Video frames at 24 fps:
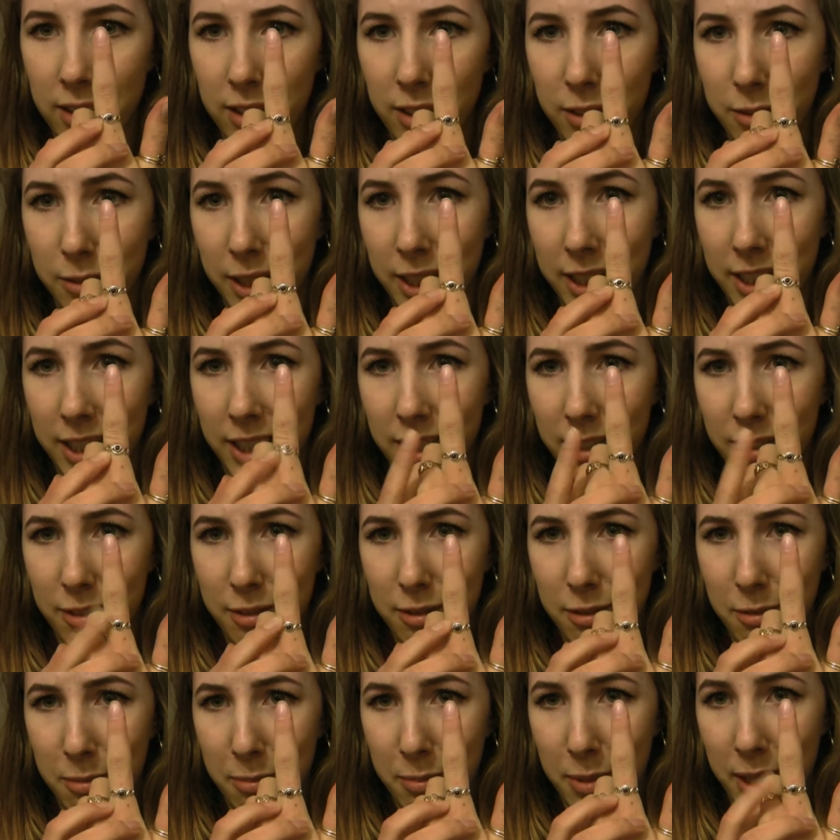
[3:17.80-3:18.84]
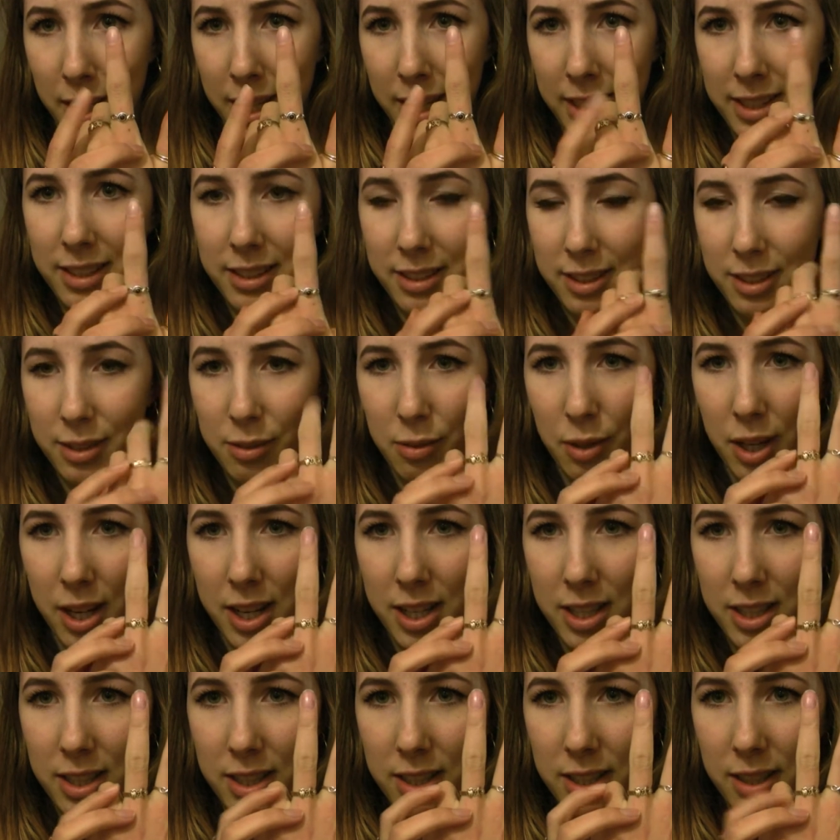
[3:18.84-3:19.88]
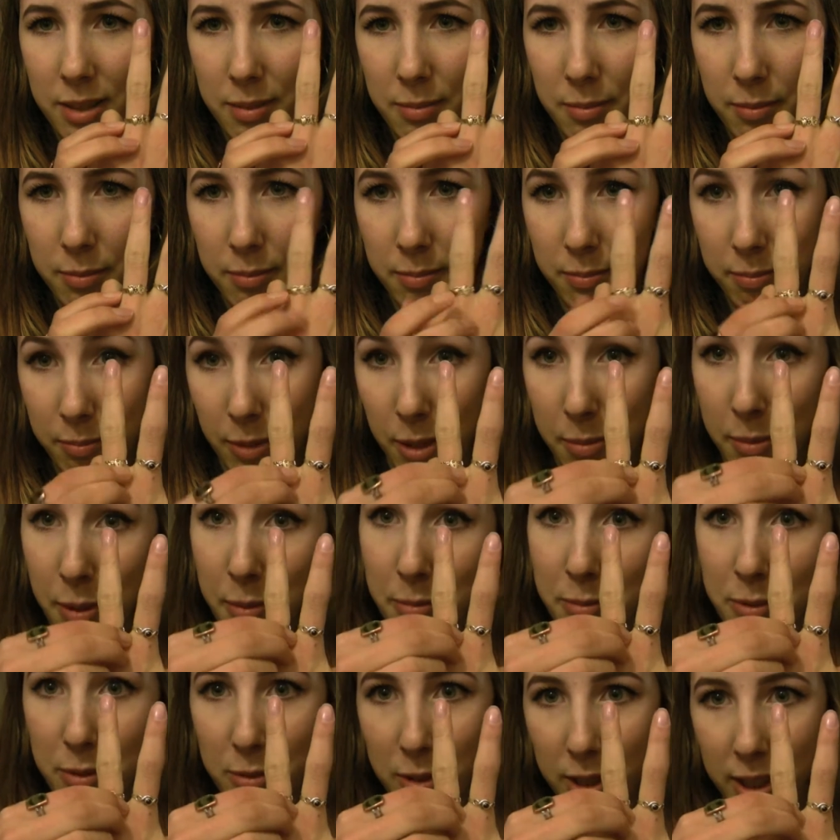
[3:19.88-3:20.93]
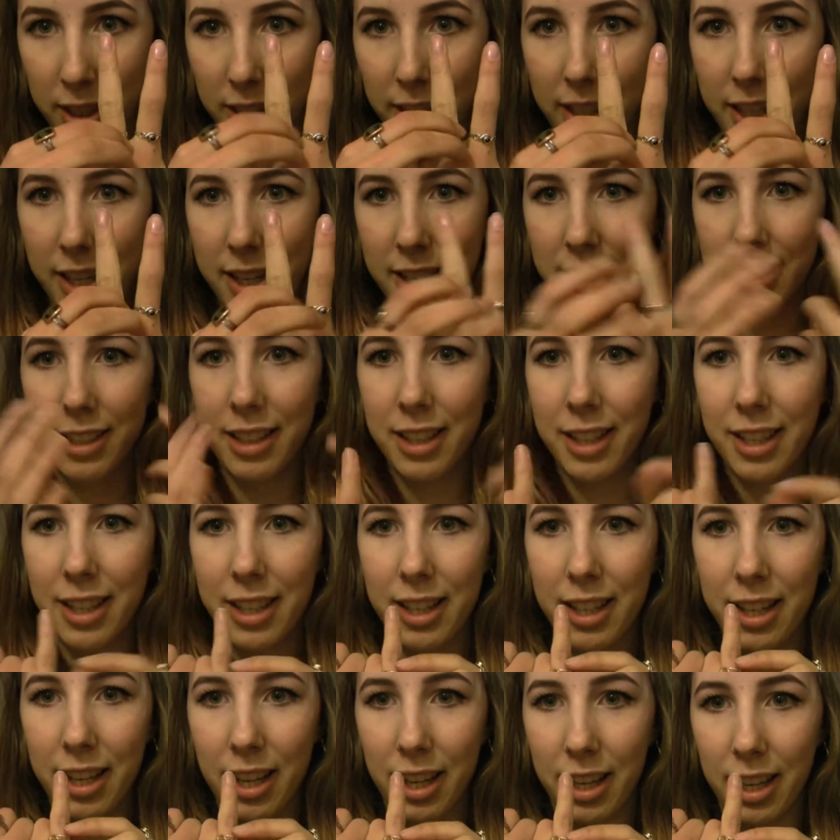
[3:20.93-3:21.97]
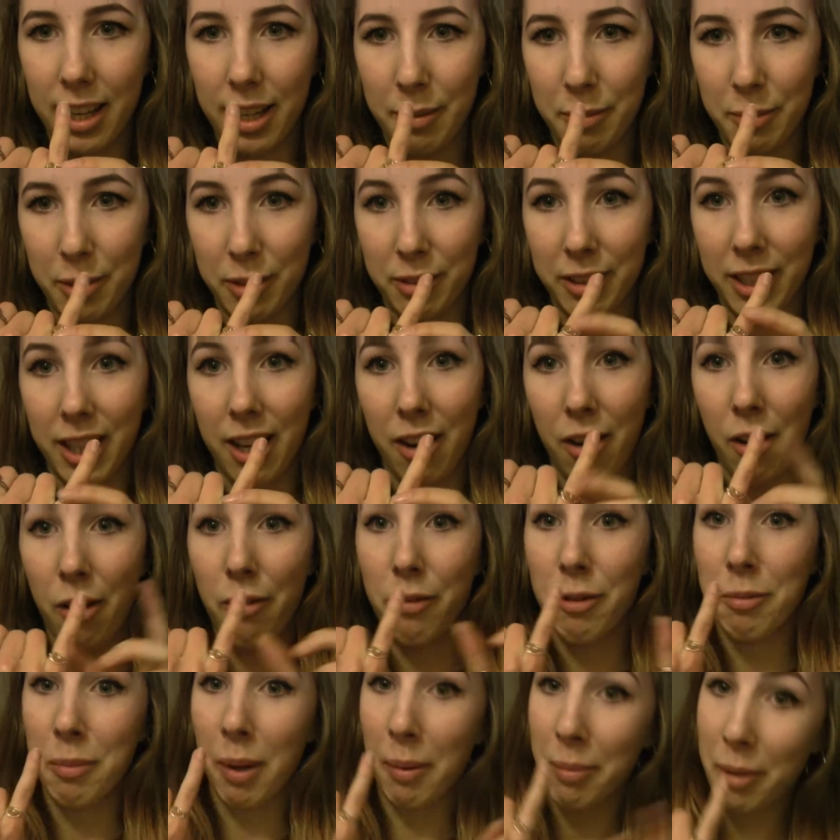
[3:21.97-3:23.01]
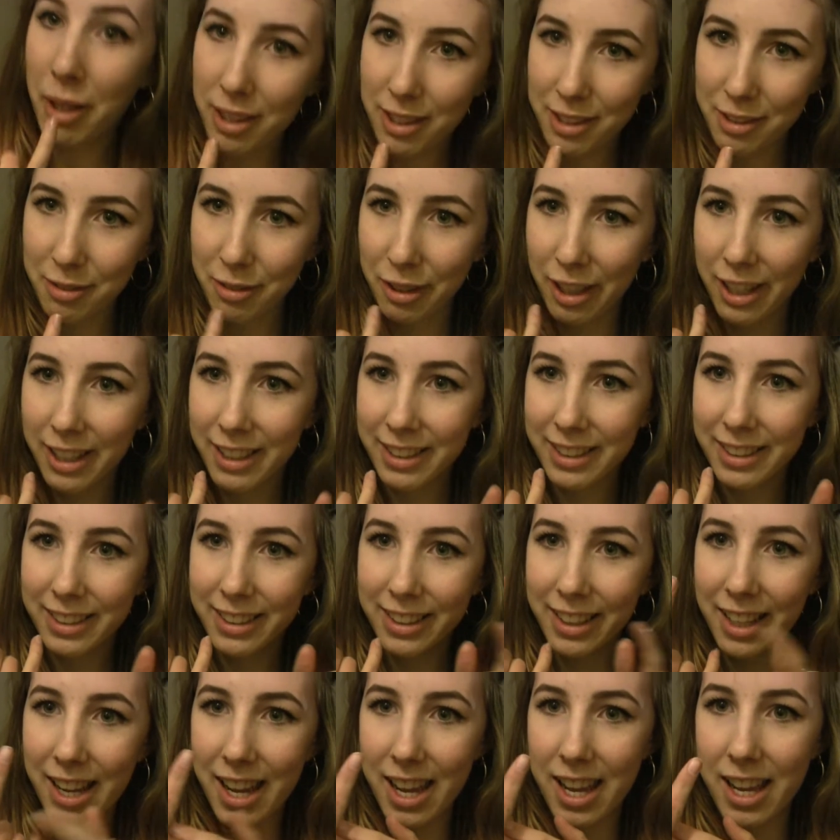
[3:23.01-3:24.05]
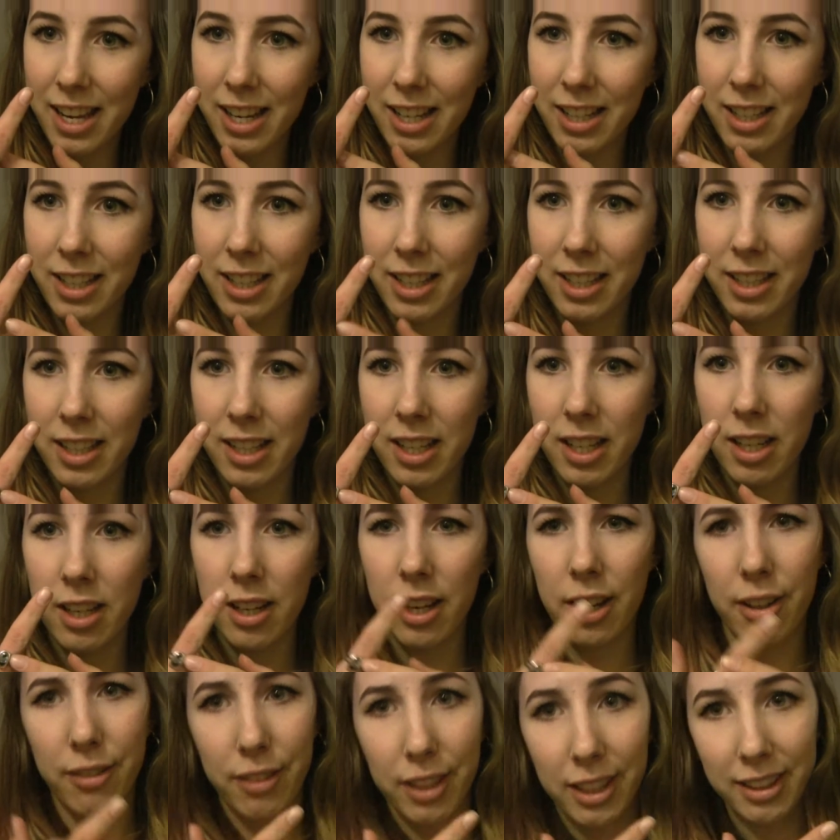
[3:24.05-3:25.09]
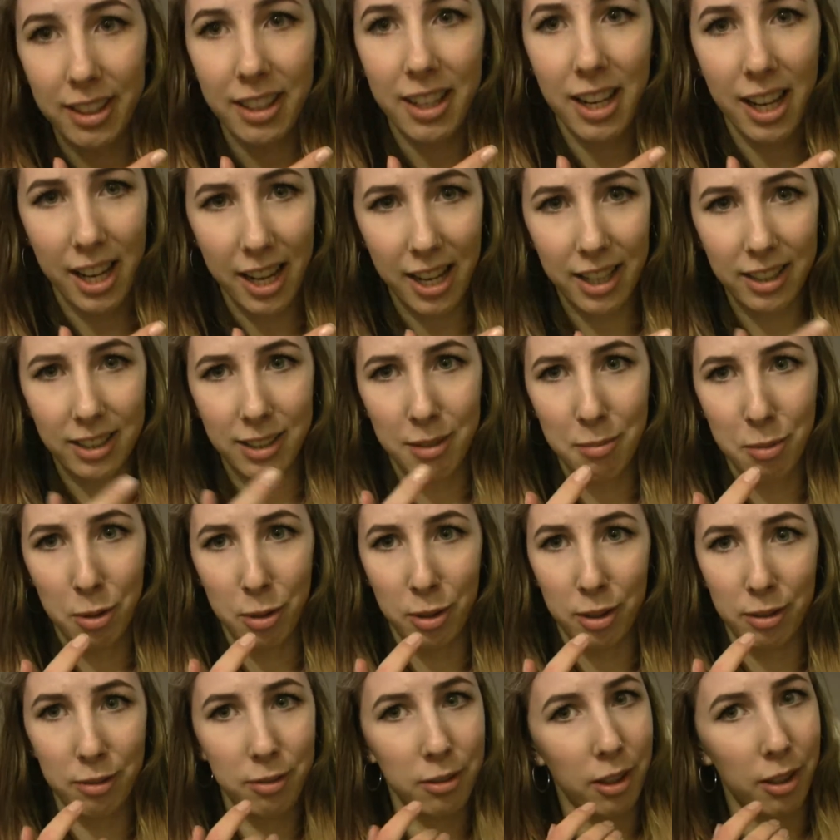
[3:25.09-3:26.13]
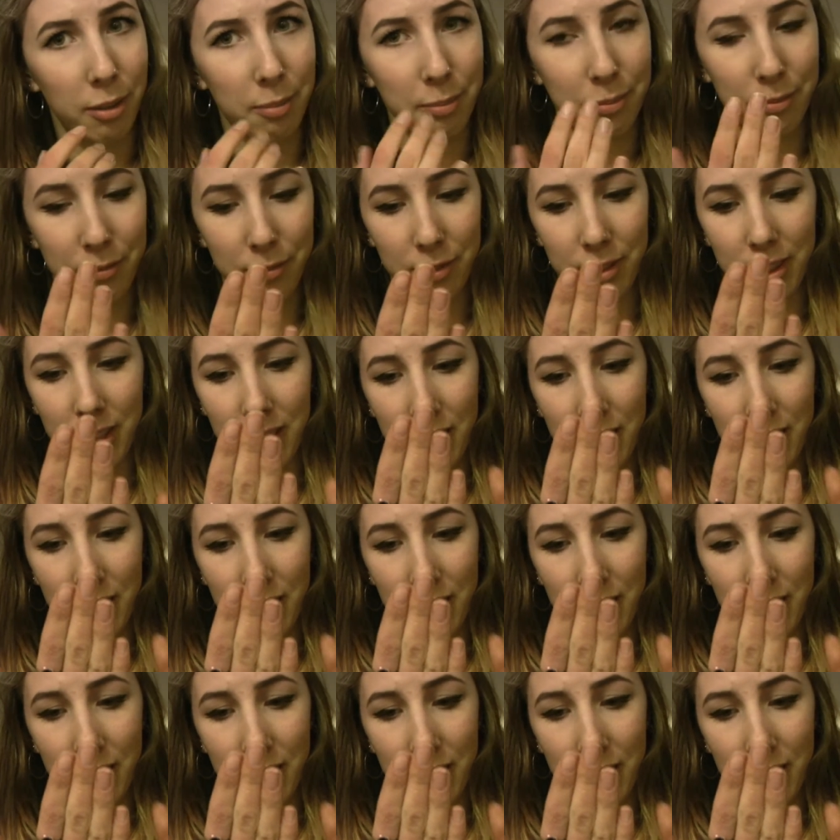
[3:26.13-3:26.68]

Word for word: a ring I got from my sister's friend, my mum's ring again, um, a ring I got from my brother's friend and a ring that I actually bought from